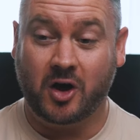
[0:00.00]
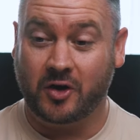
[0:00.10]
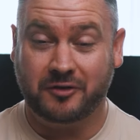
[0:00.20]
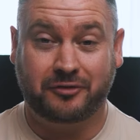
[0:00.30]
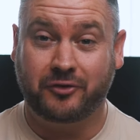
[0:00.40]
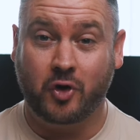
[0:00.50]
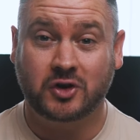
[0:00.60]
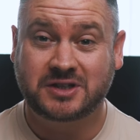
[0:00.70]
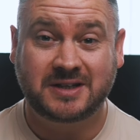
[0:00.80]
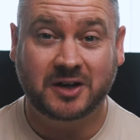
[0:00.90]
a
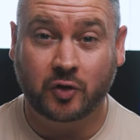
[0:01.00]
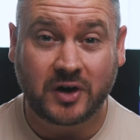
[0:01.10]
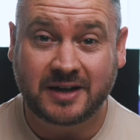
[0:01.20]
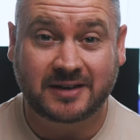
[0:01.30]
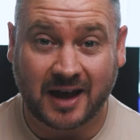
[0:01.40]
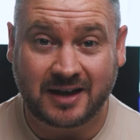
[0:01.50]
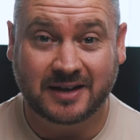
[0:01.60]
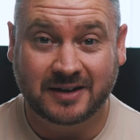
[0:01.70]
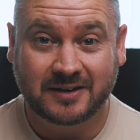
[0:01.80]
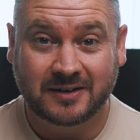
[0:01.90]
40 degree
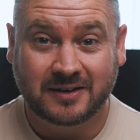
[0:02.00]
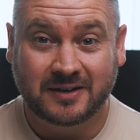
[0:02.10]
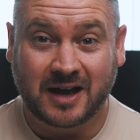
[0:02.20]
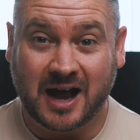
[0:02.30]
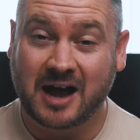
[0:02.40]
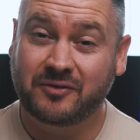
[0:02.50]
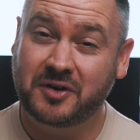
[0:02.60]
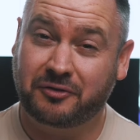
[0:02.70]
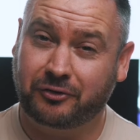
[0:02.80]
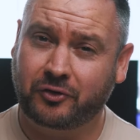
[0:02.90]
day,
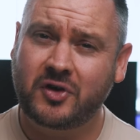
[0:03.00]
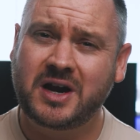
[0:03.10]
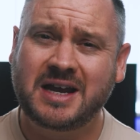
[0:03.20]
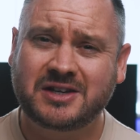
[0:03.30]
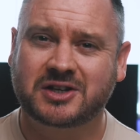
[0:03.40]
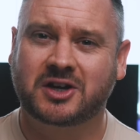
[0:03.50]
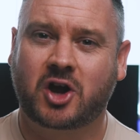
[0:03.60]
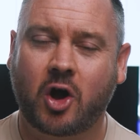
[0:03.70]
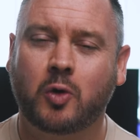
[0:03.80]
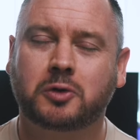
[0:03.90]
having freezing
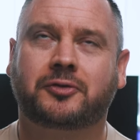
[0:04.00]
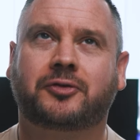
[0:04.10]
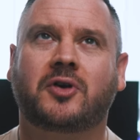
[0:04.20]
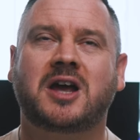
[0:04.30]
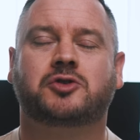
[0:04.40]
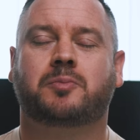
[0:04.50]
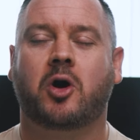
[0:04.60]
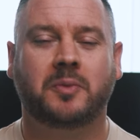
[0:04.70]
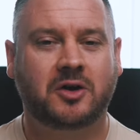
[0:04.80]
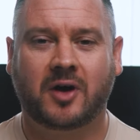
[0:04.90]
cold fresh
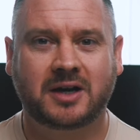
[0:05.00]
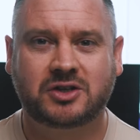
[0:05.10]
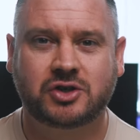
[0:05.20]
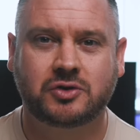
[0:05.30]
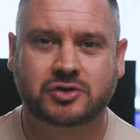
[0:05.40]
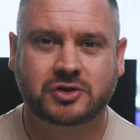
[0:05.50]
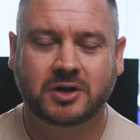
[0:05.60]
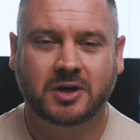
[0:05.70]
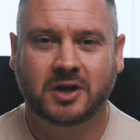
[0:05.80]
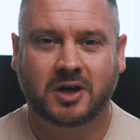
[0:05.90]
pomegranate juice
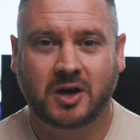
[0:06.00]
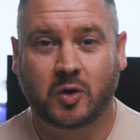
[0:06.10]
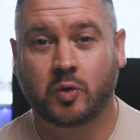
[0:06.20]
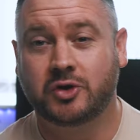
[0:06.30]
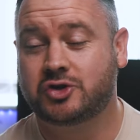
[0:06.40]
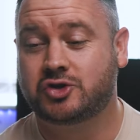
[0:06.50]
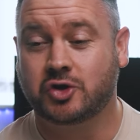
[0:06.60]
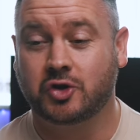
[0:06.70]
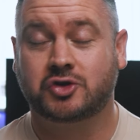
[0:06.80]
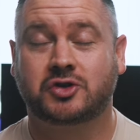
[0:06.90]
was
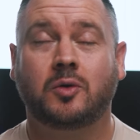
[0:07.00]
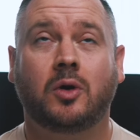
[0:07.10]
just,